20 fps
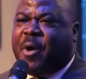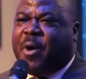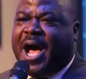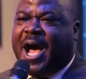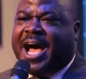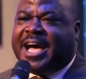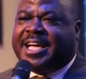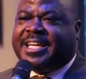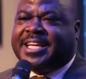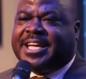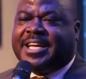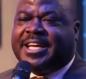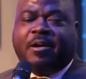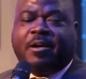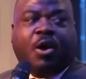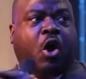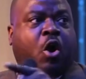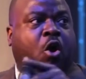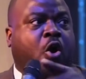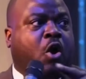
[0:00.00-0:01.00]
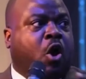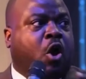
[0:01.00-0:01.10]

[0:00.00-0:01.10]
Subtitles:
I now have 11